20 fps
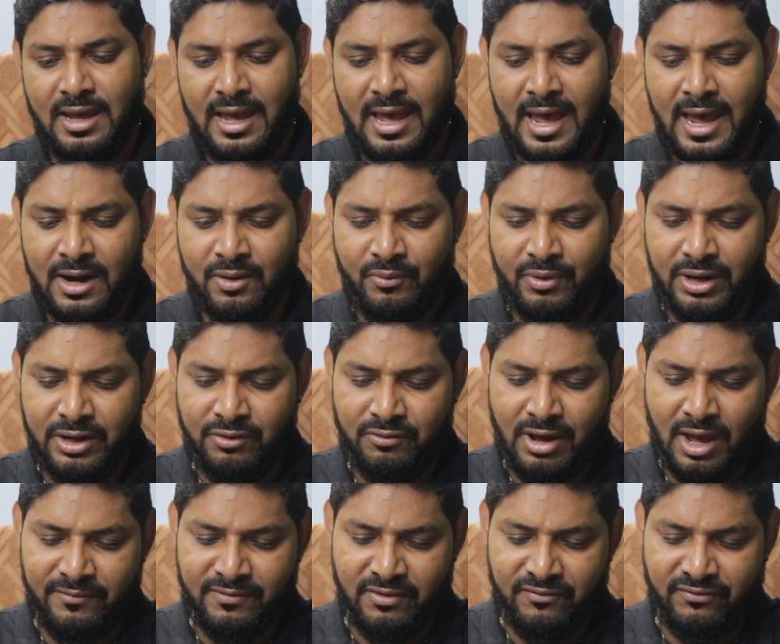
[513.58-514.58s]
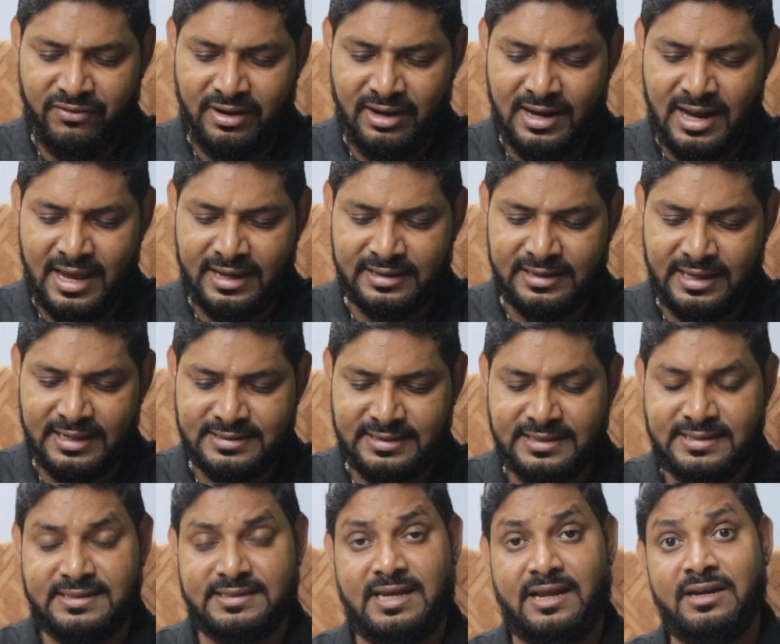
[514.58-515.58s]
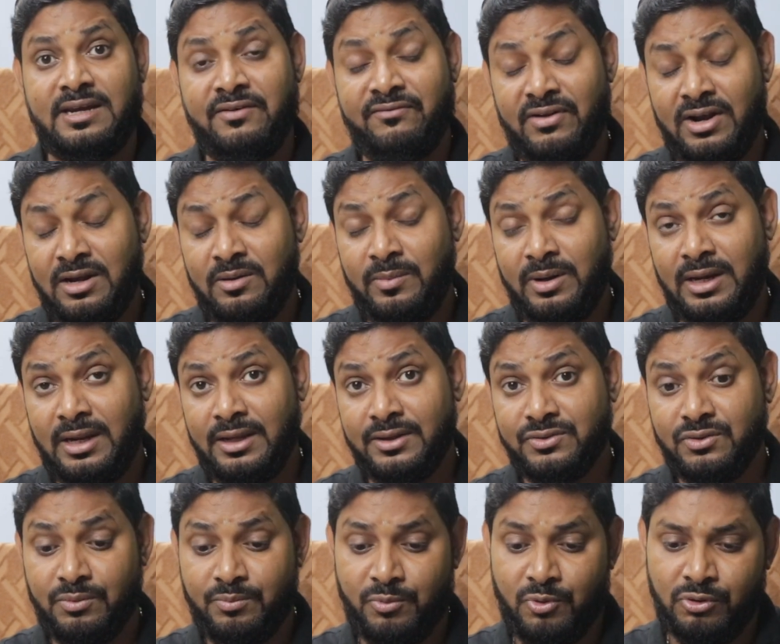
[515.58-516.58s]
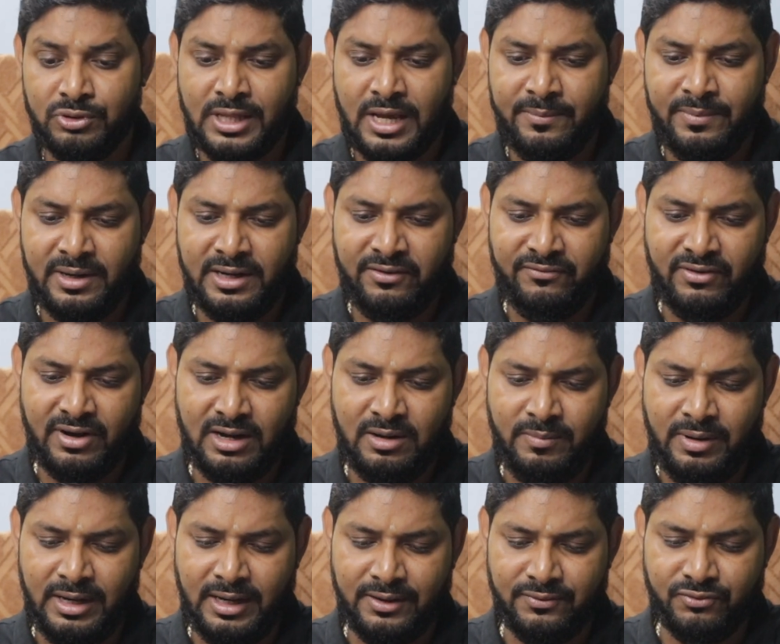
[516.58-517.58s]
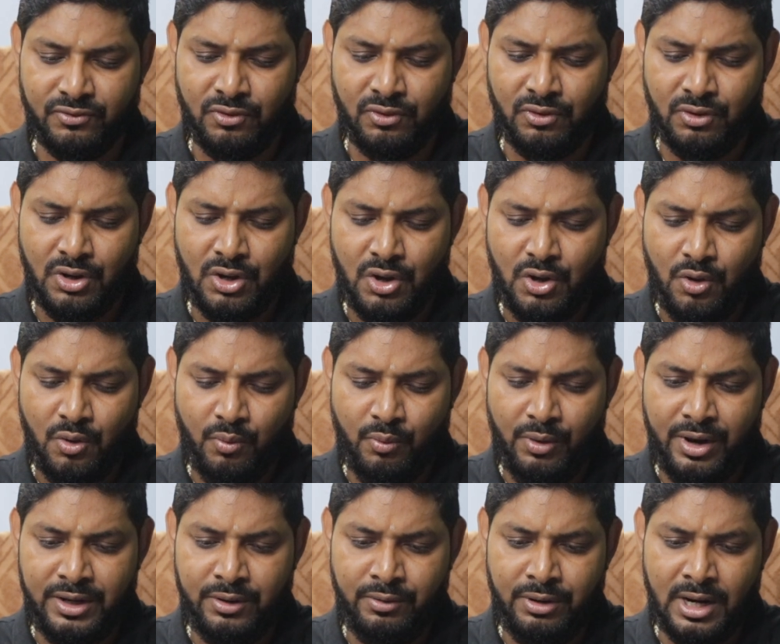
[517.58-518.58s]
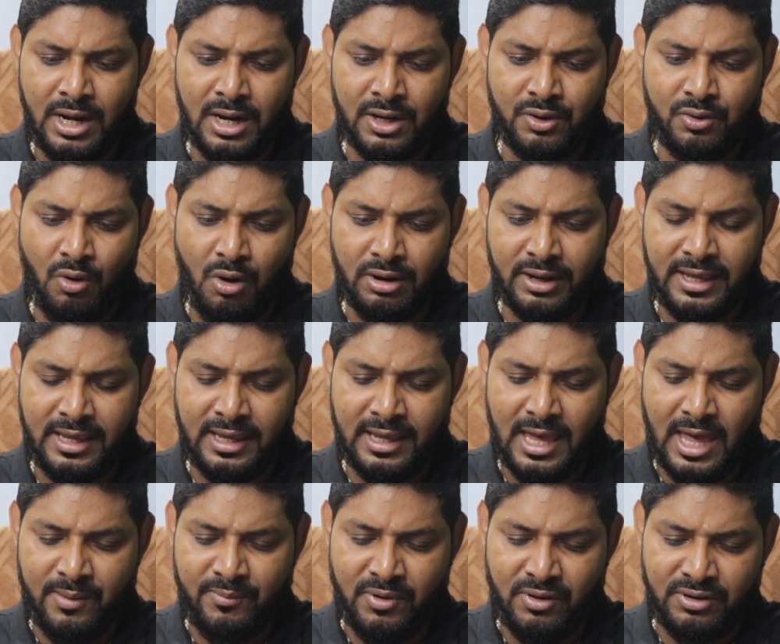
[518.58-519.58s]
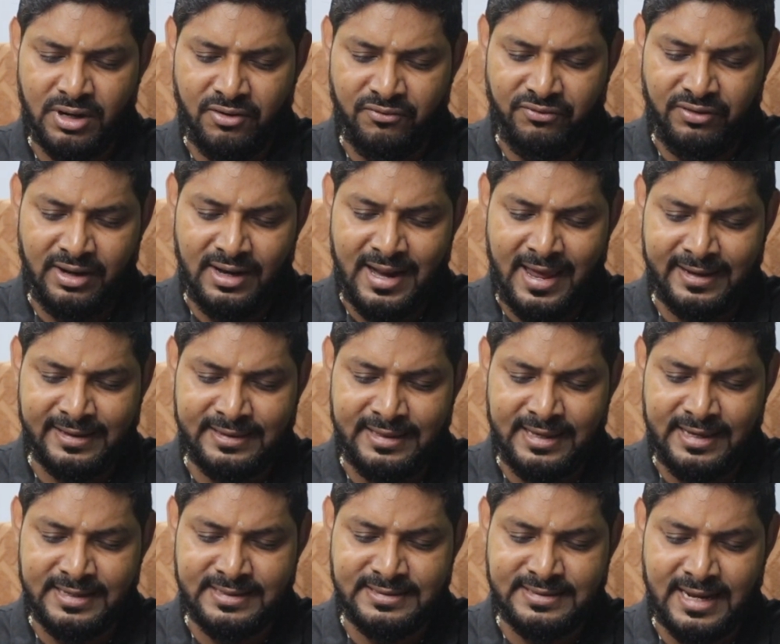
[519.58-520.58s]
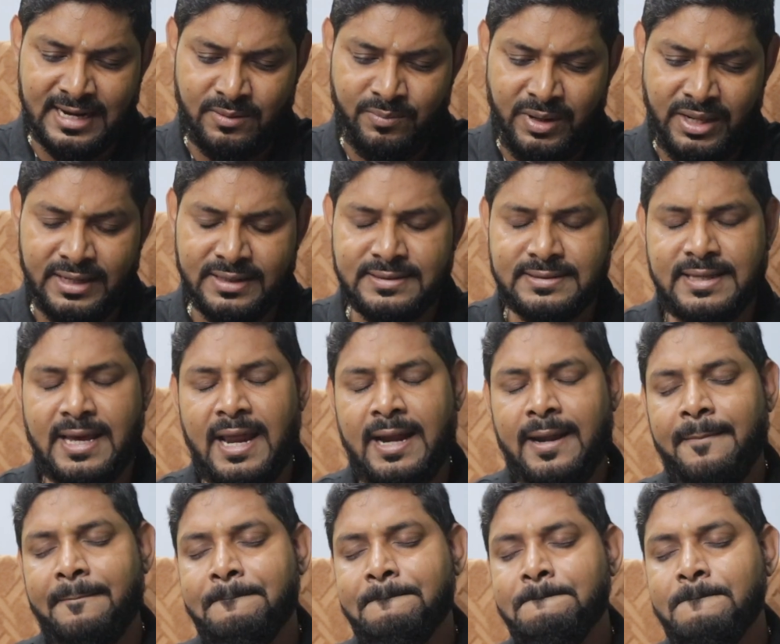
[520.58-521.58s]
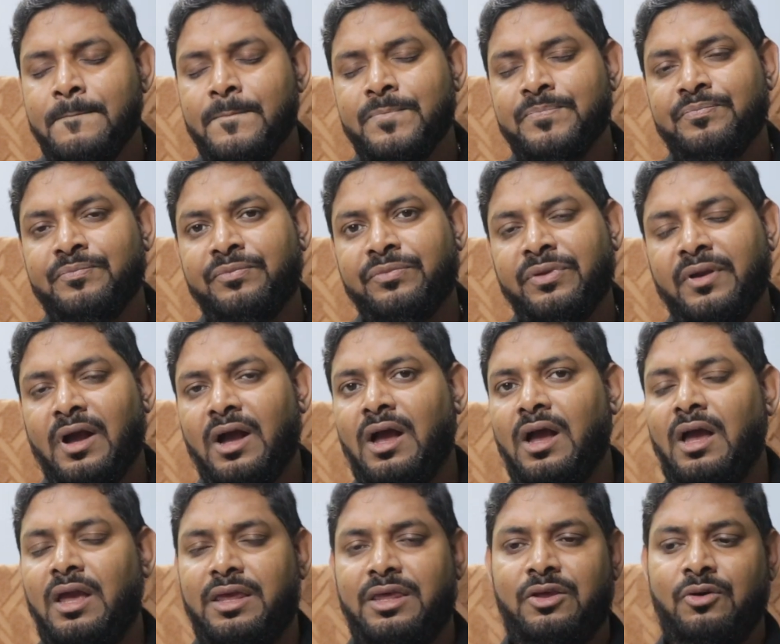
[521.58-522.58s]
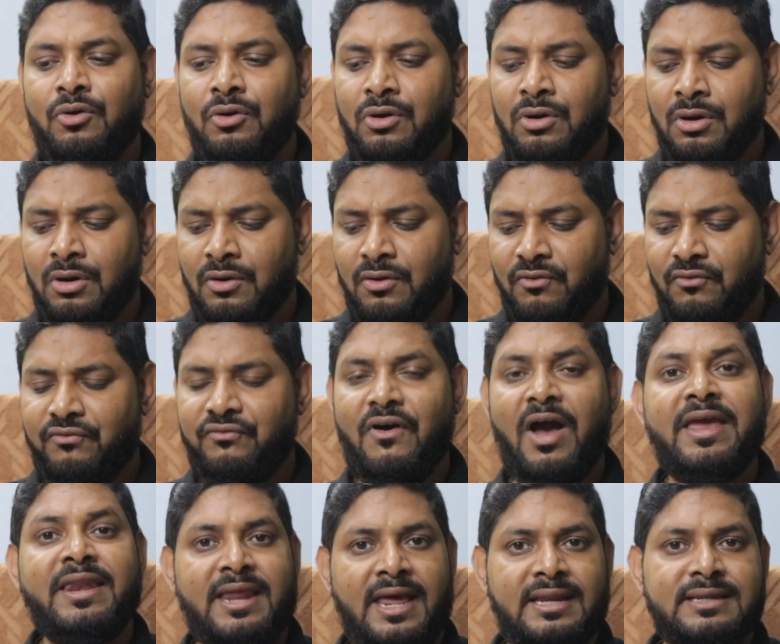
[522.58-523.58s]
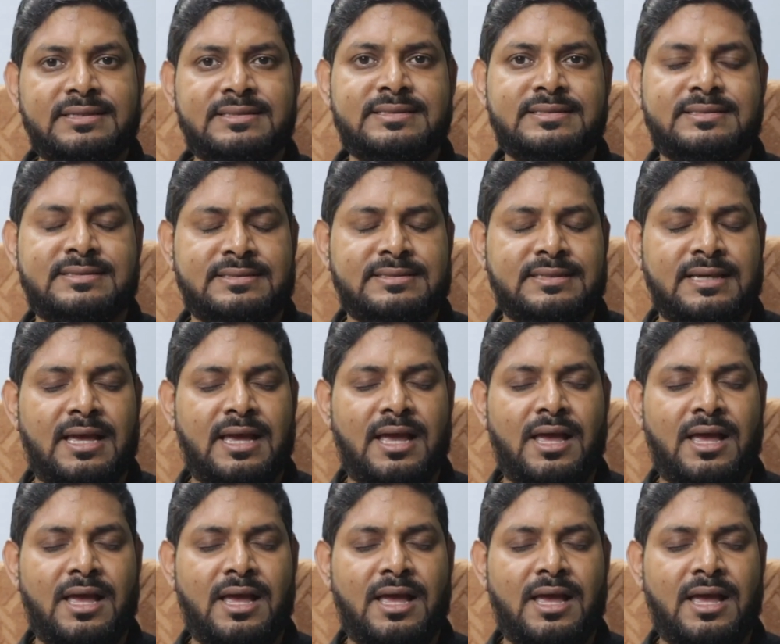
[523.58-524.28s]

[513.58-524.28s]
And when you have a V like this, it's a different meaning. So both have a different meaning. So when we are talking about a V like this, that means that your finance